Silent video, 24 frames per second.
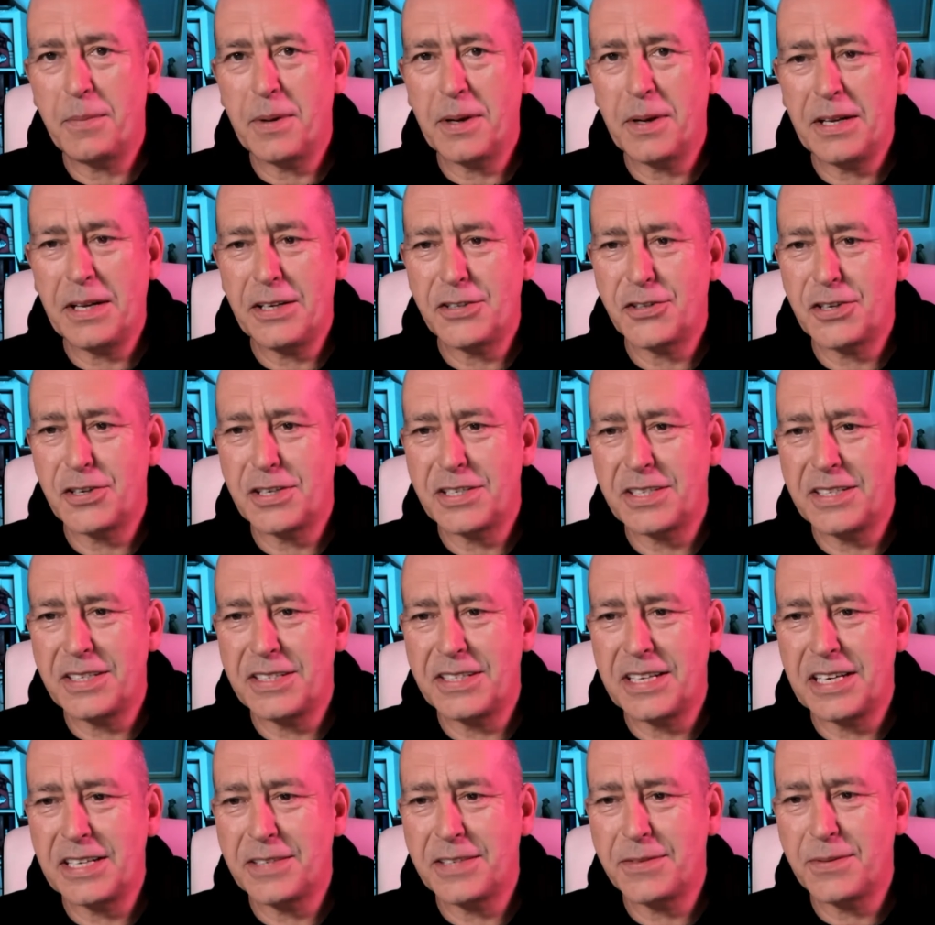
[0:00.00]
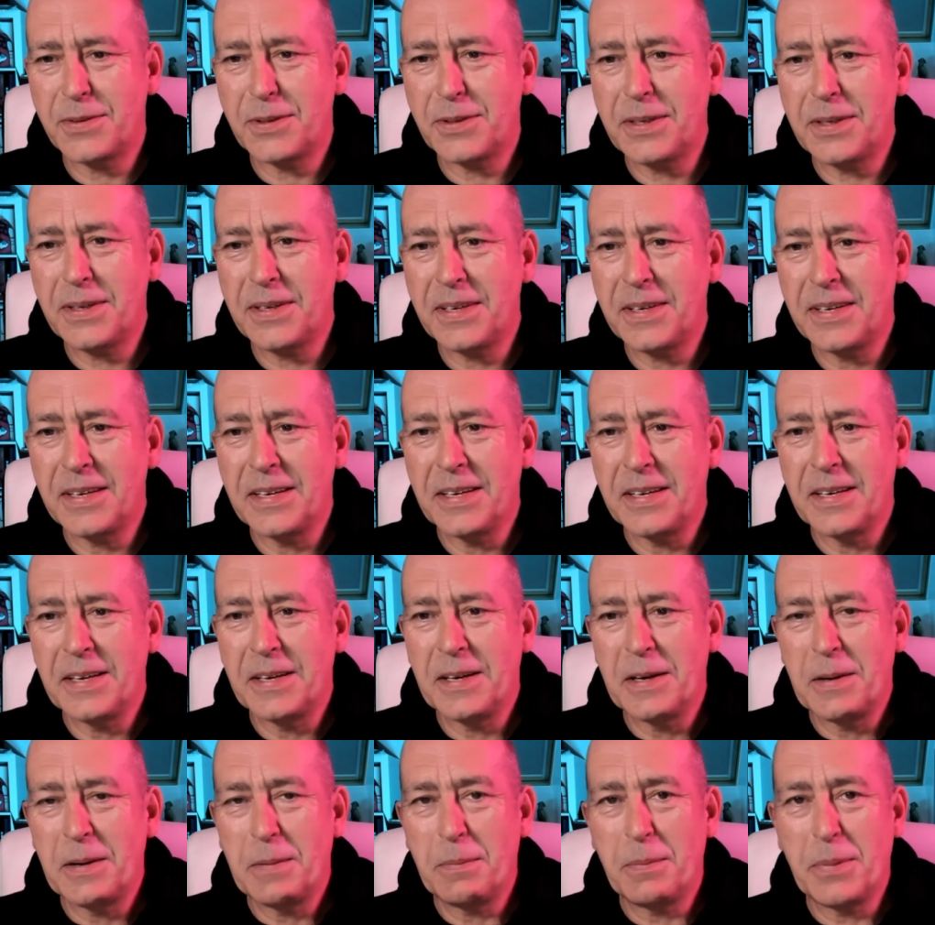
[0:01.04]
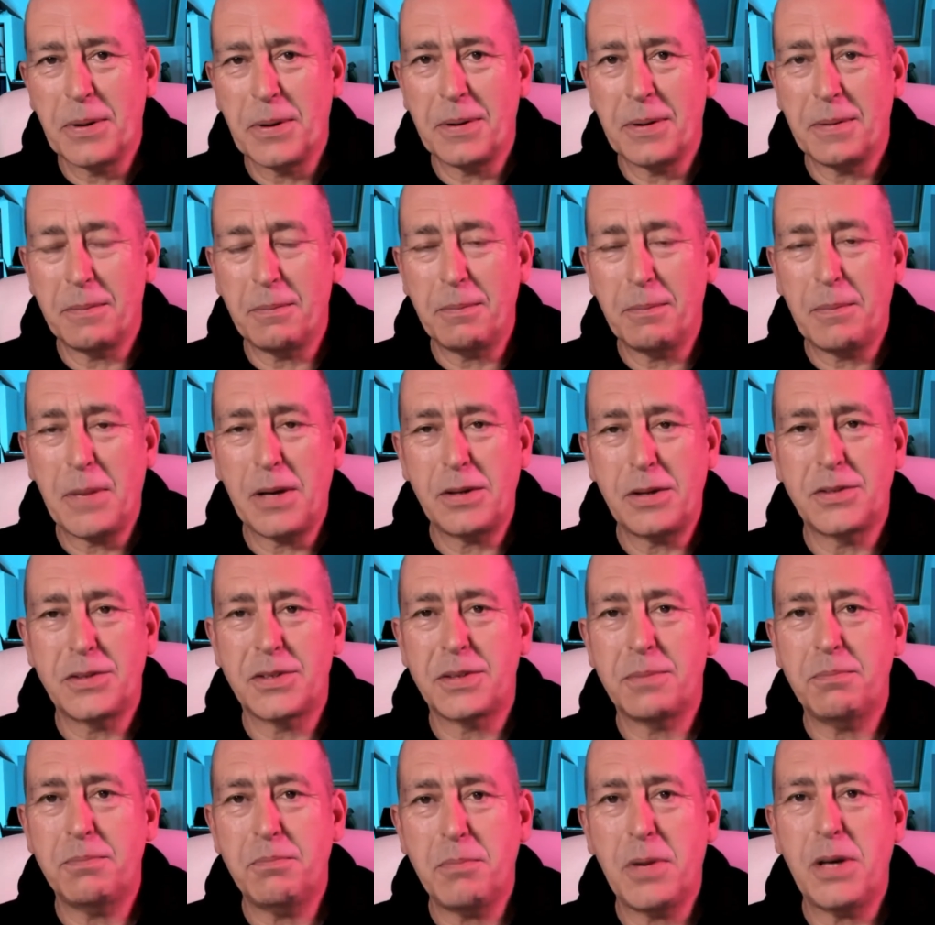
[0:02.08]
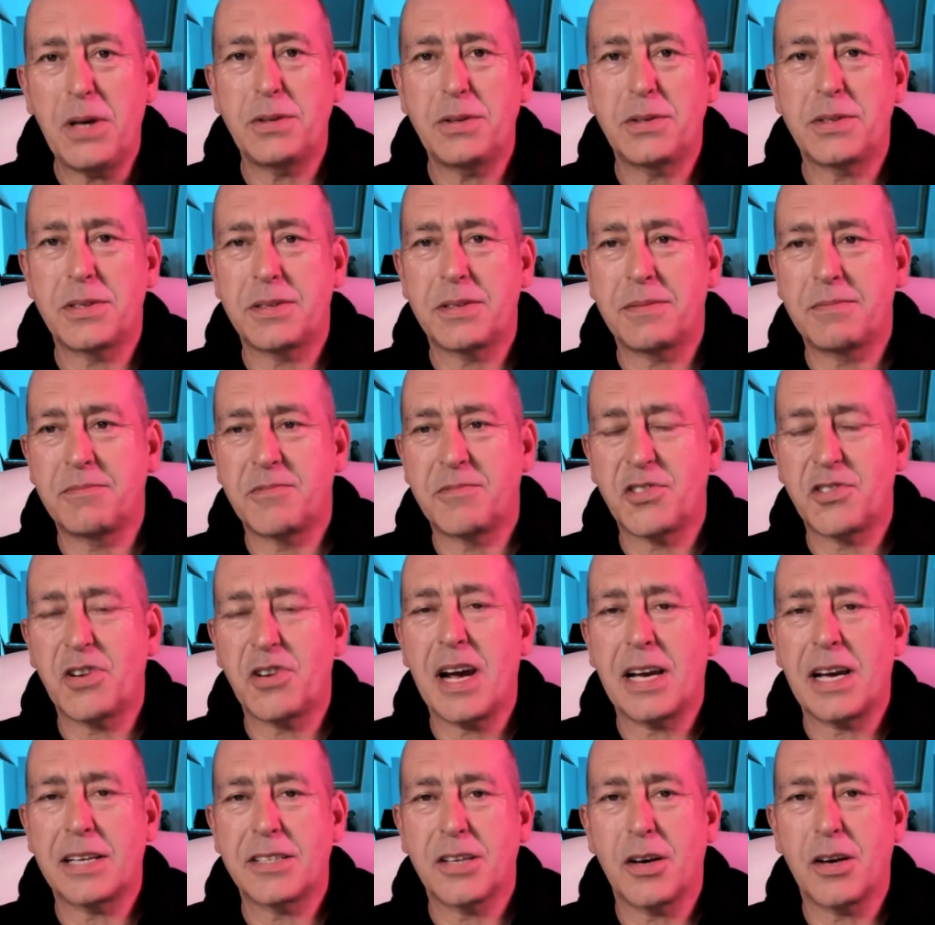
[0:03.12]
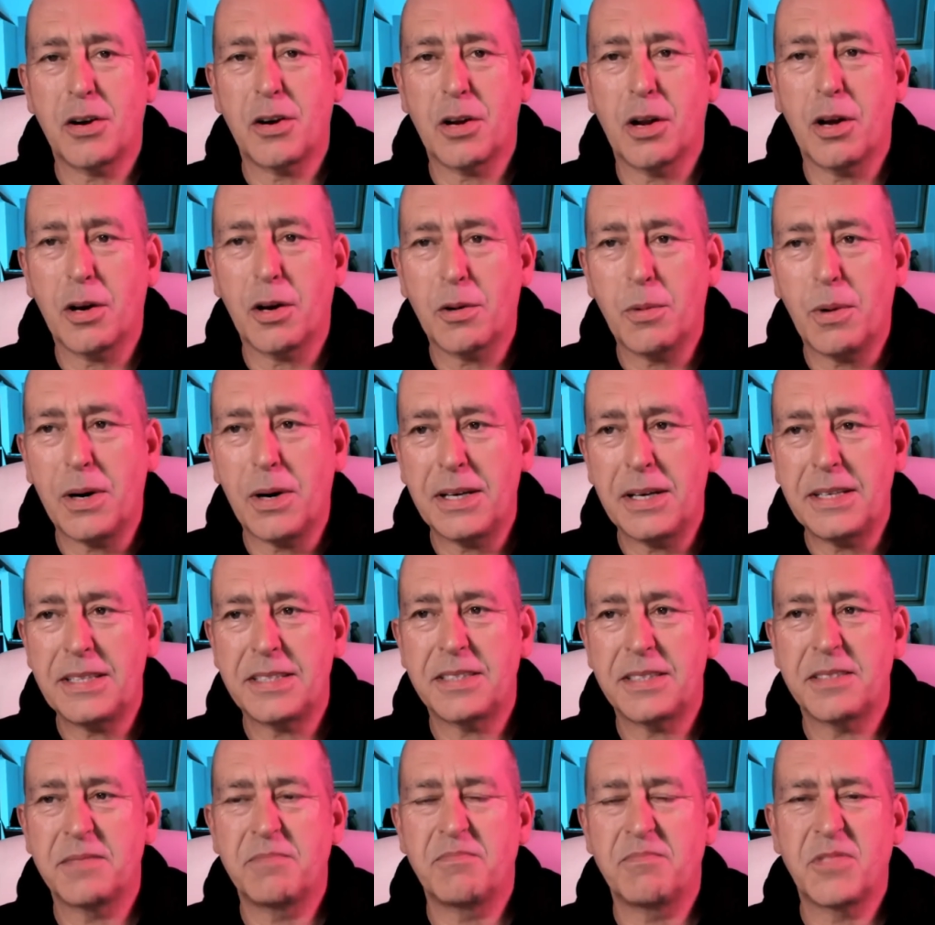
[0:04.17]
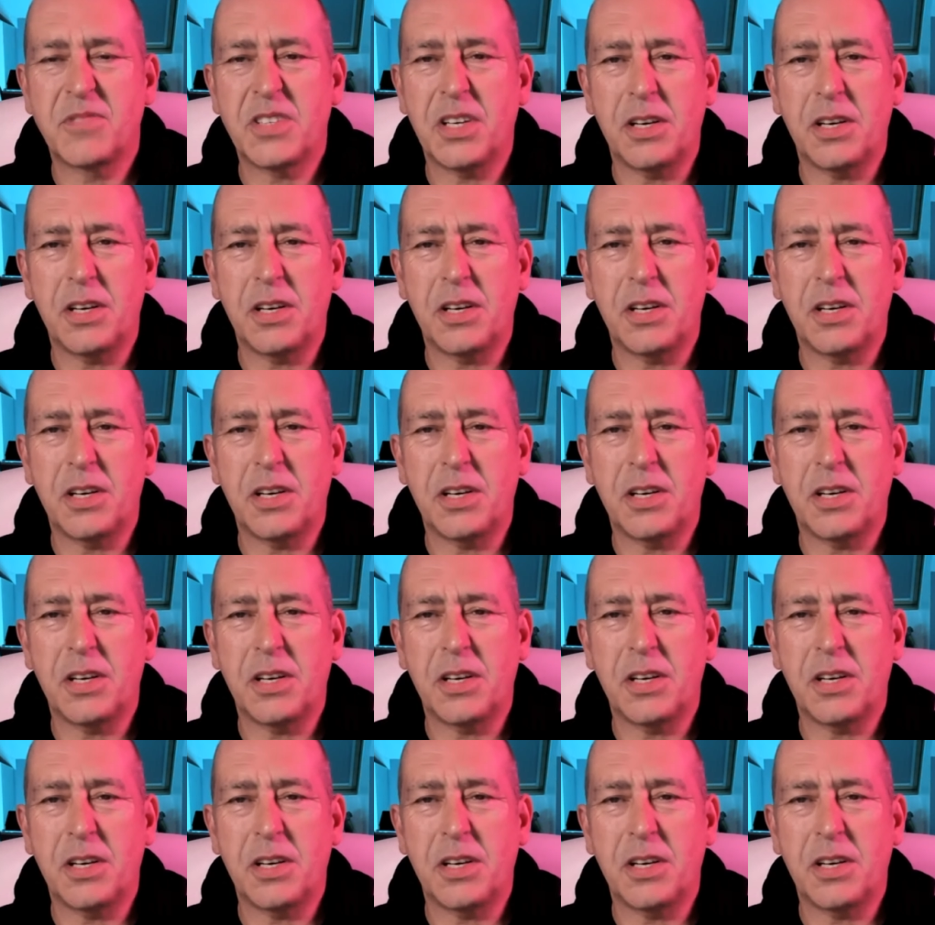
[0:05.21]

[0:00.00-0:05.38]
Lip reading: Be an interesting test for you. But most tracks are clockwise,